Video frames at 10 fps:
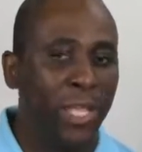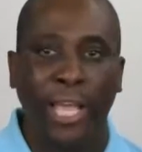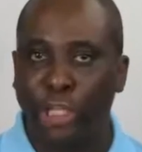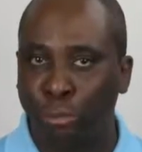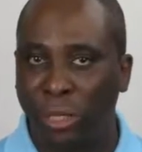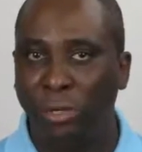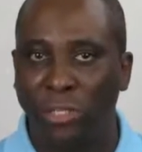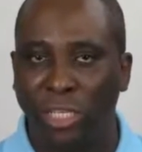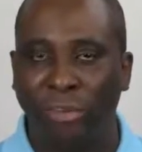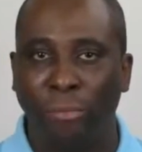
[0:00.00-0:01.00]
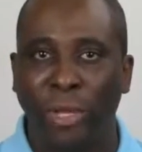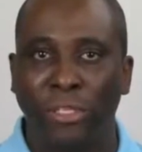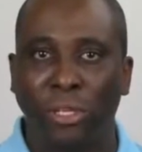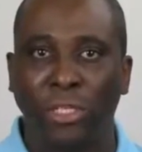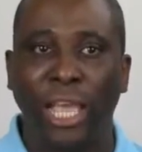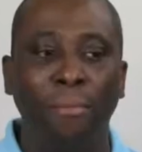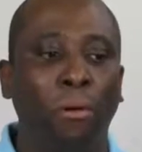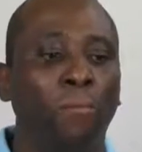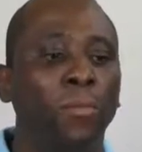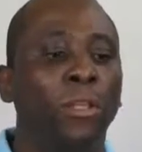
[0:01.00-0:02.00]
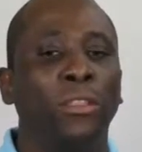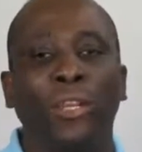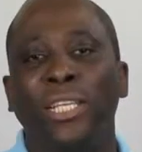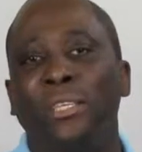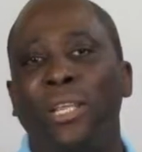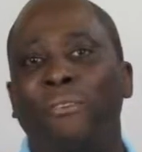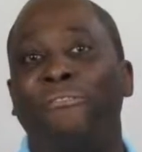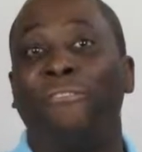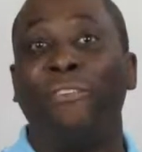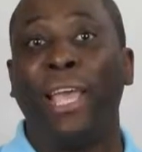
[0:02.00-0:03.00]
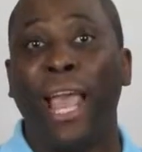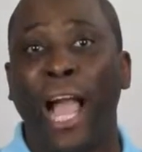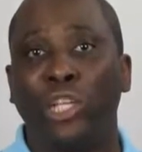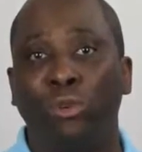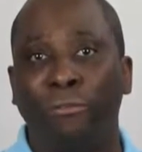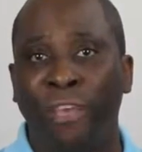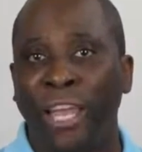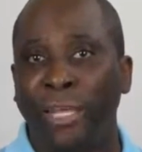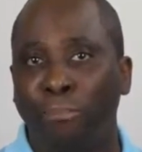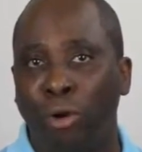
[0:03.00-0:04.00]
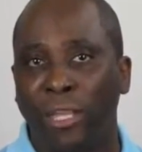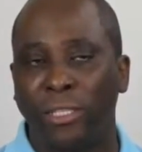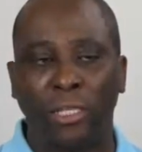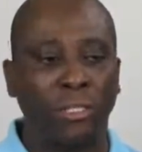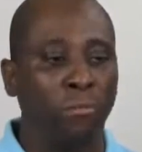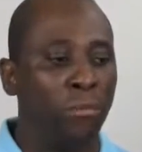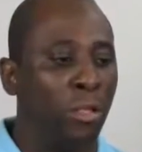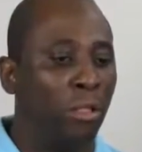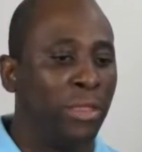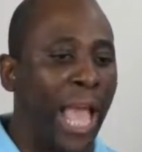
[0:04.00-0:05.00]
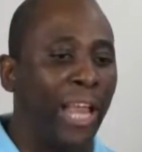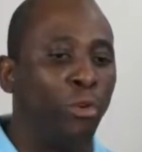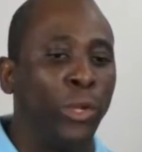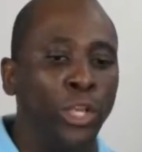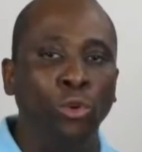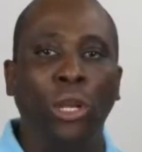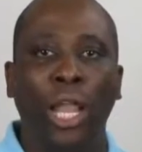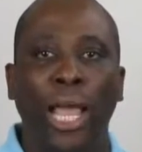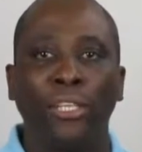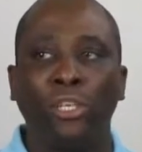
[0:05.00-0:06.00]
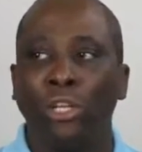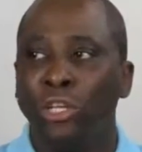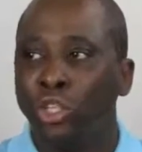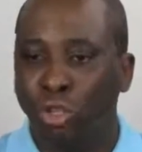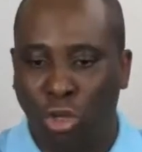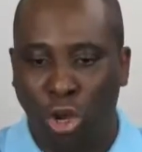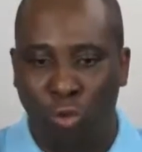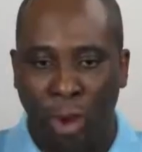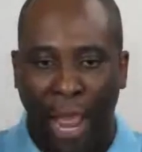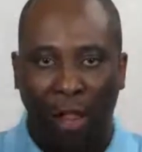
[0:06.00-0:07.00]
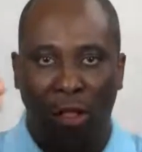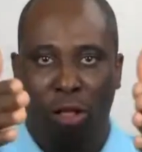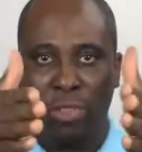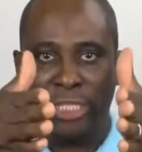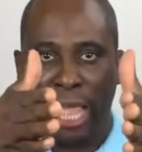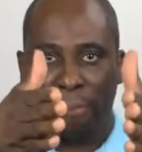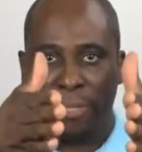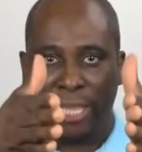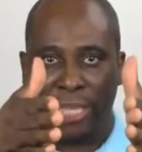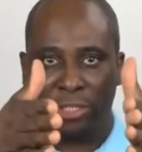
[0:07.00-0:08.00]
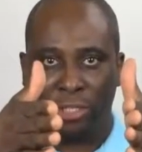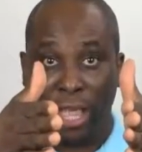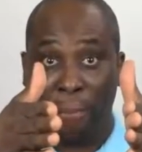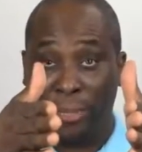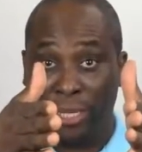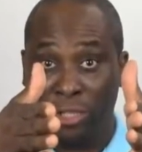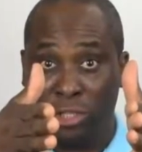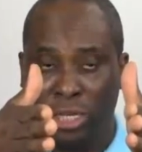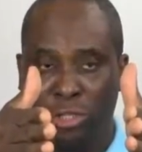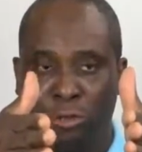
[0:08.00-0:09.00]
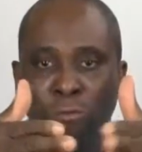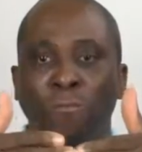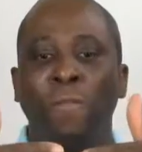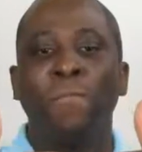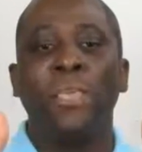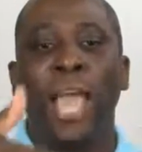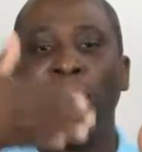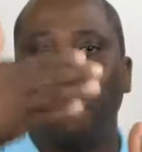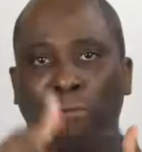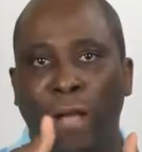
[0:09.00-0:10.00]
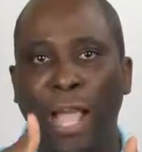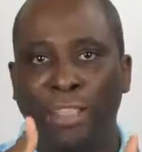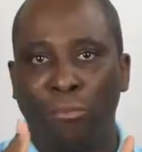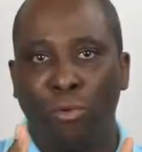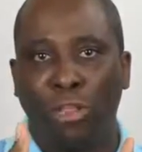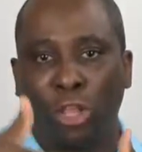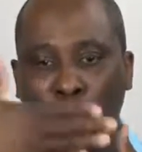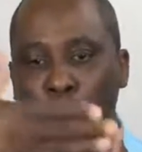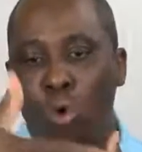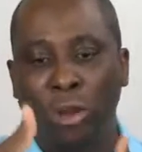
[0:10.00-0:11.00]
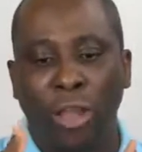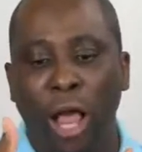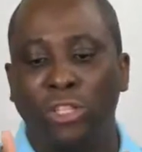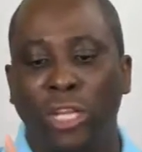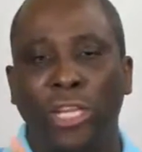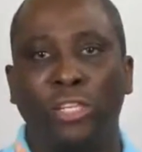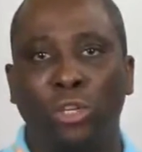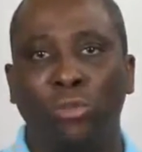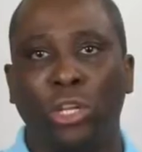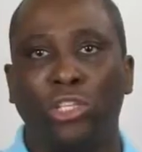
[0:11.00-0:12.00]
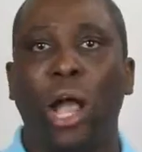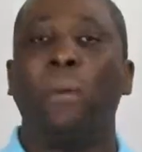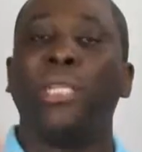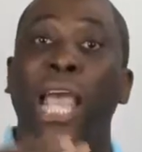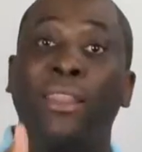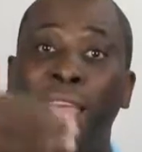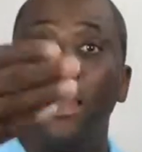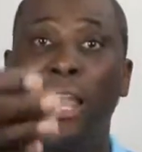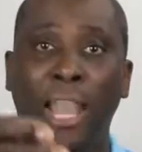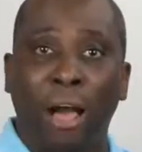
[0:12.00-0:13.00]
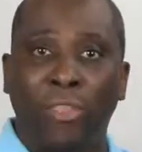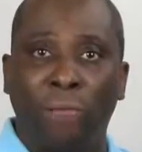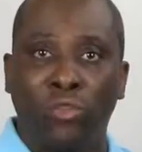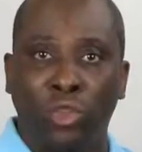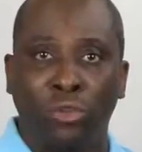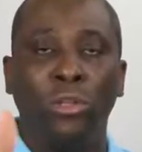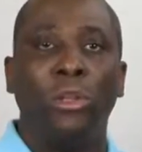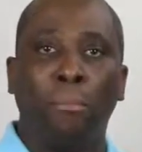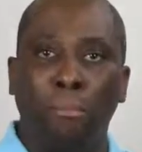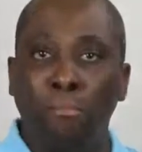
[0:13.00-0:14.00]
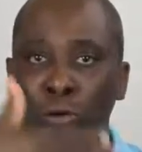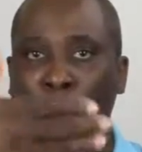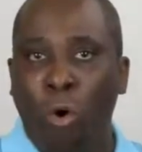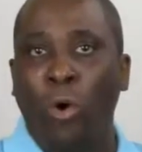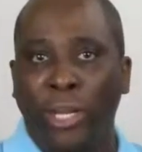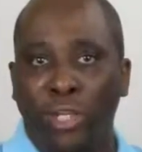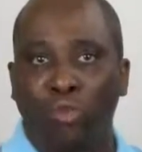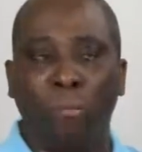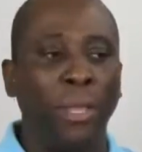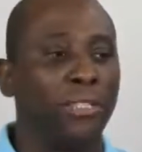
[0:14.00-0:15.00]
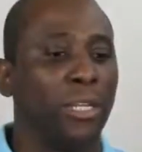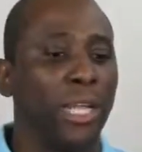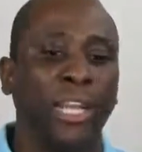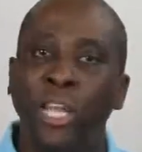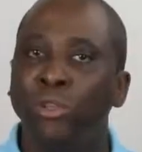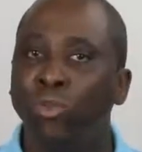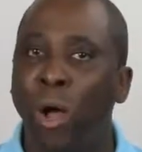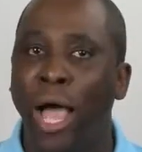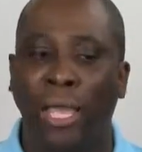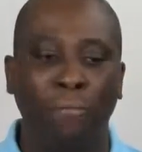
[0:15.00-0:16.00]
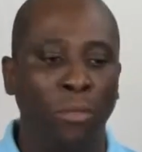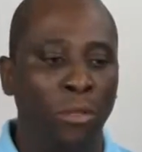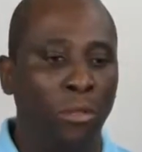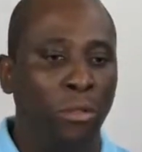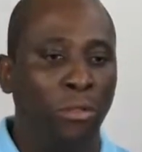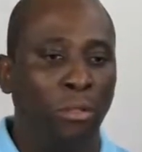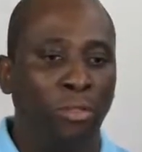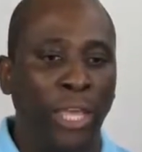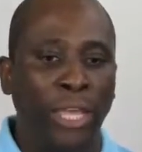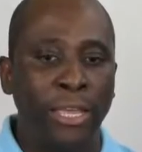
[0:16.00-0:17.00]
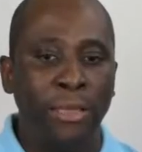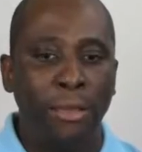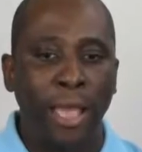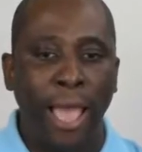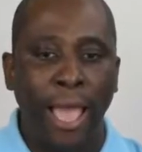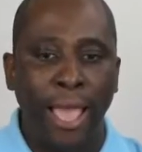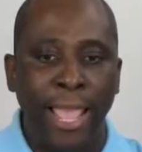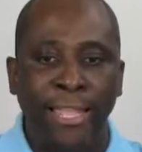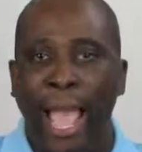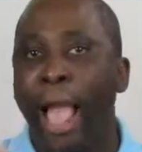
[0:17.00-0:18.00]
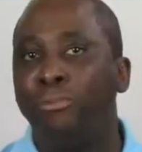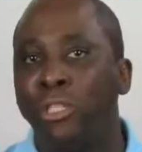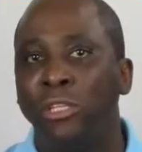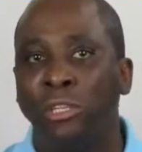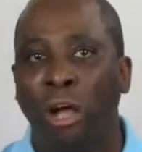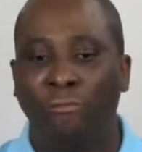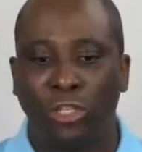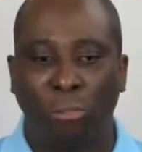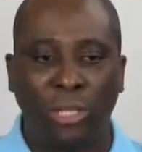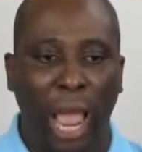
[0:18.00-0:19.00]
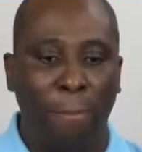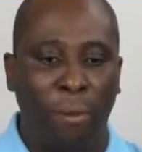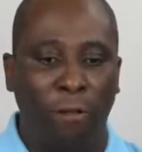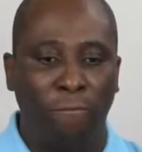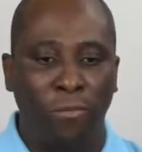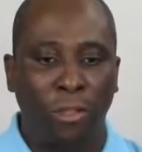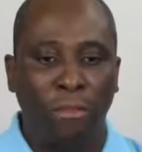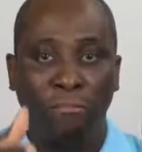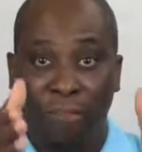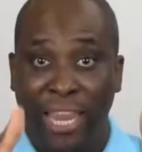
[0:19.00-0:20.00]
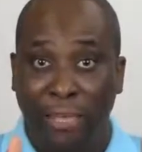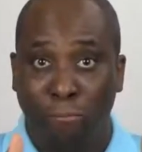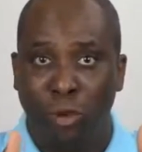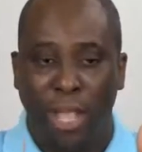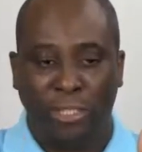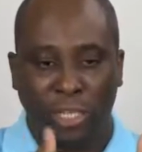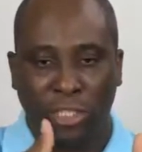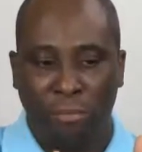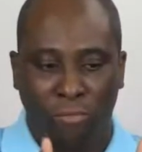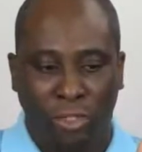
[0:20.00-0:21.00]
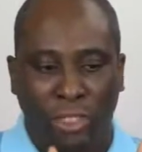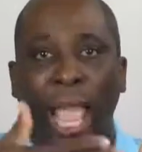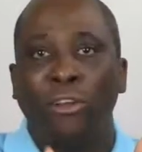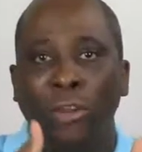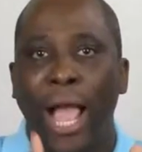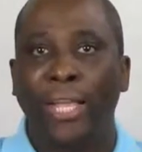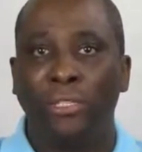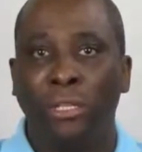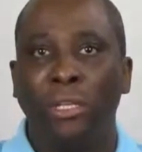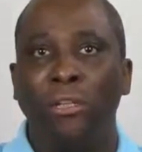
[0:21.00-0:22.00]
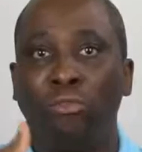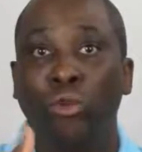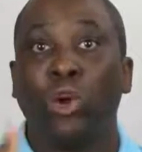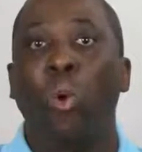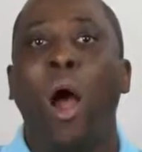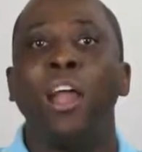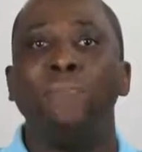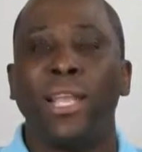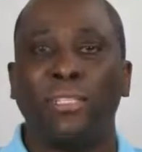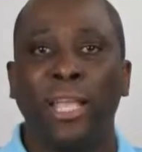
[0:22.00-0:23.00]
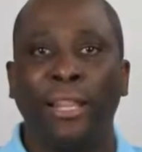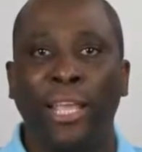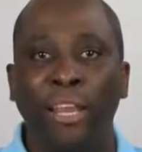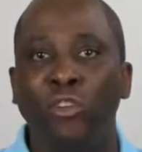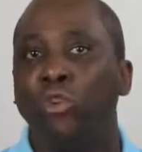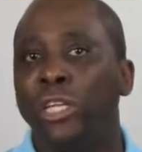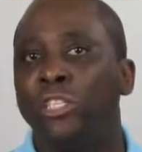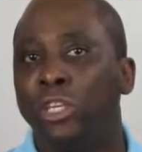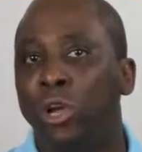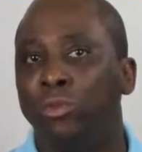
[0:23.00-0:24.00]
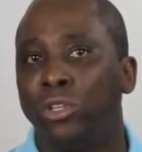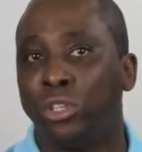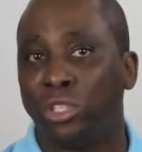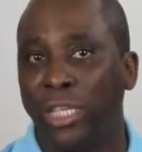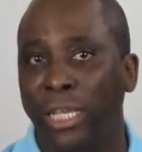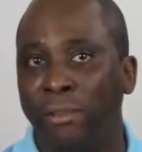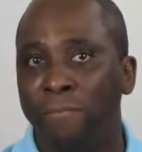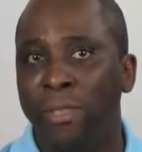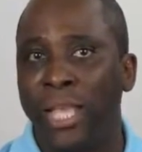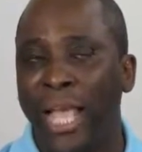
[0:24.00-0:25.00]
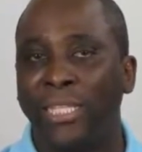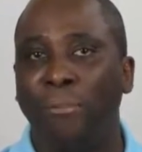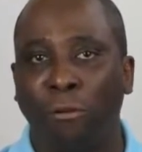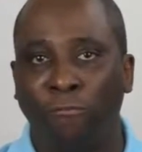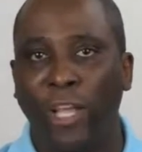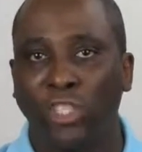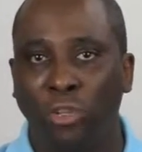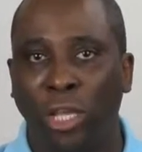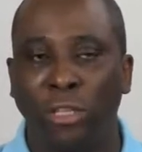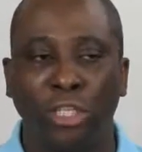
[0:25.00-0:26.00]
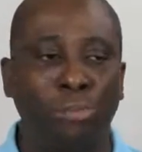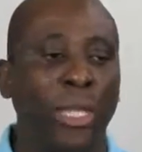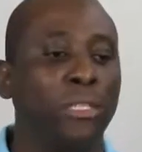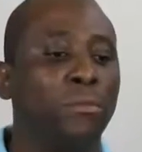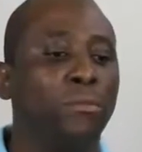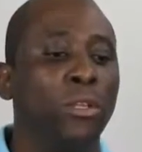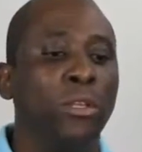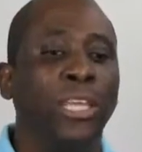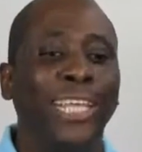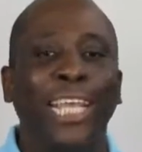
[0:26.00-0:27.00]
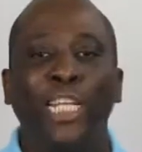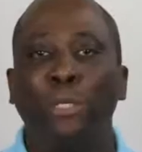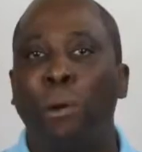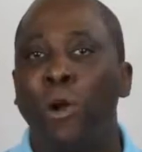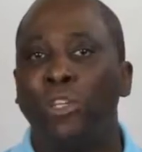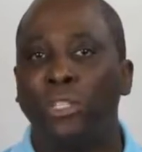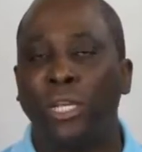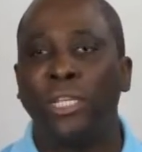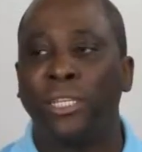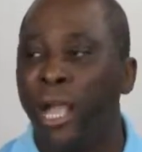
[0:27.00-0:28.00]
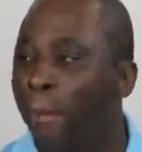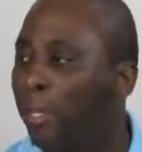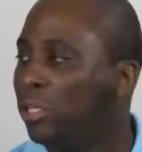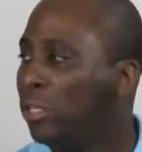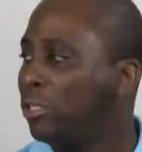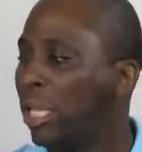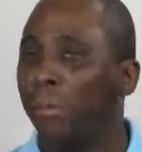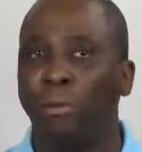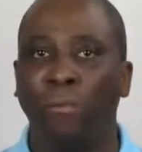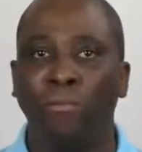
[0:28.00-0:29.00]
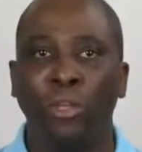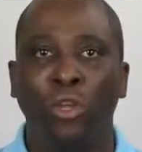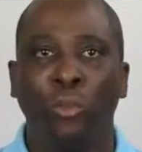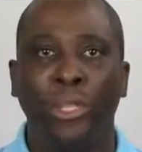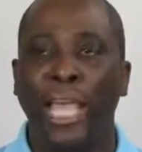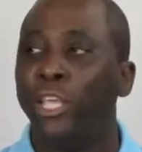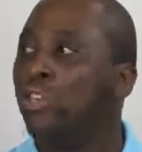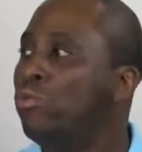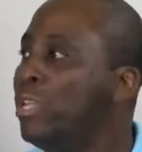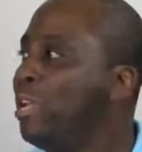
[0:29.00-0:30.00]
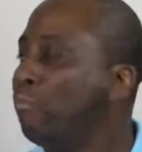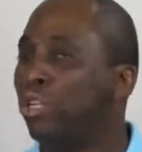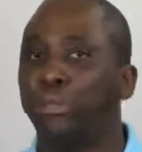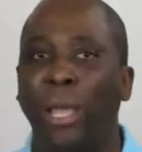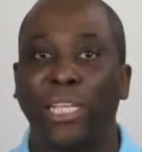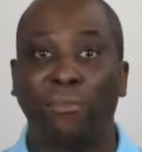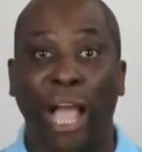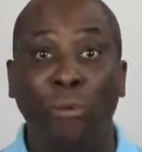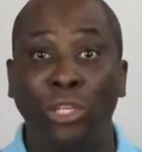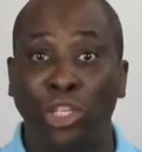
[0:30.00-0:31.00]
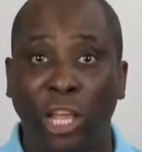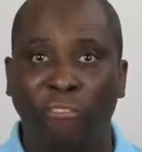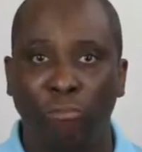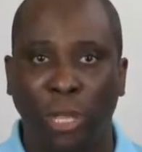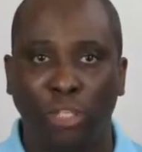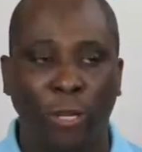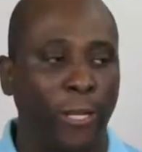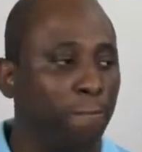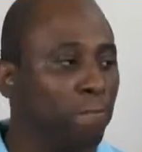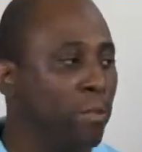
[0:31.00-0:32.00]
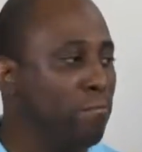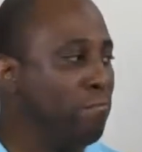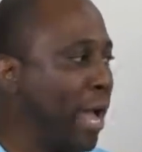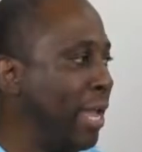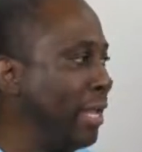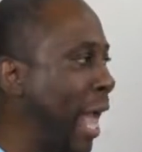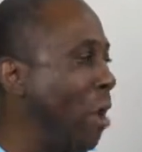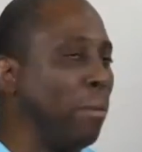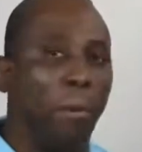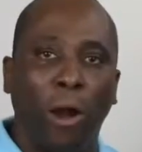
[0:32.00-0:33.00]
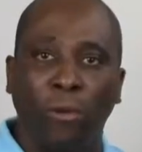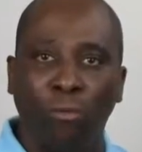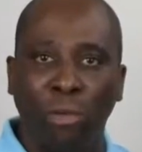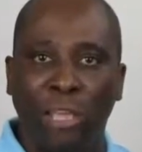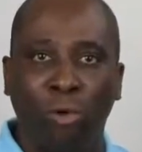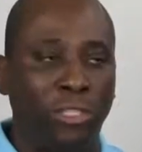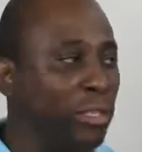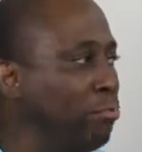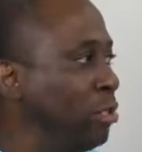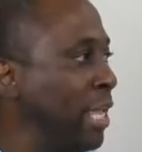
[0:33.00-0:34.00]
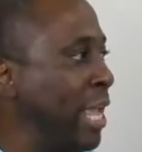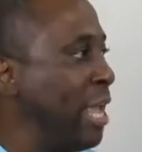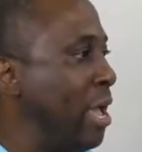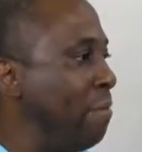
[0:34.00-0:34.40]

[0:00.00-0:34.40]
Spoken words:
experiences that we bring to the table, there isn't an actual vetting process that we utilize to corral all these applicants into, and then provide them with the core knowledge they need to do their jobs, and then allow them to move forward into our business. And here's why. In the absence of some type of vetting process, some standardized requirements that the individual needs to know to succeed as a professional in this space, each person is coming to the table with a unique perspective. I was a chef by training. My counterpart was a